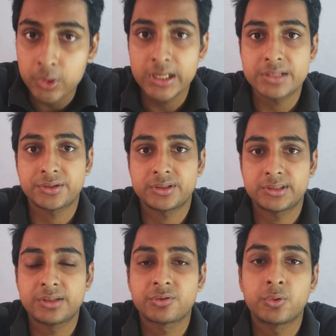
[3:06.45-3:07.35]
dangerous.
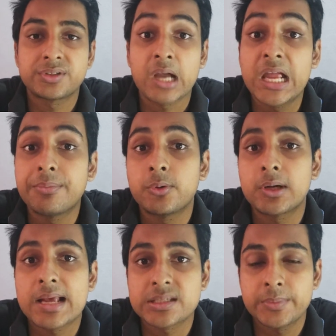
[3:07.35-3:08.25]
That is known as
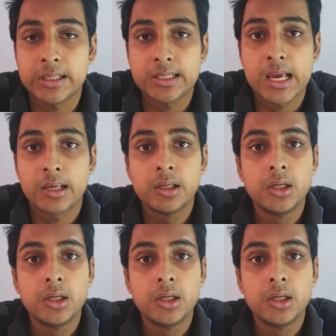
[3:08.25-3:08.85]
hypoglycemic attack.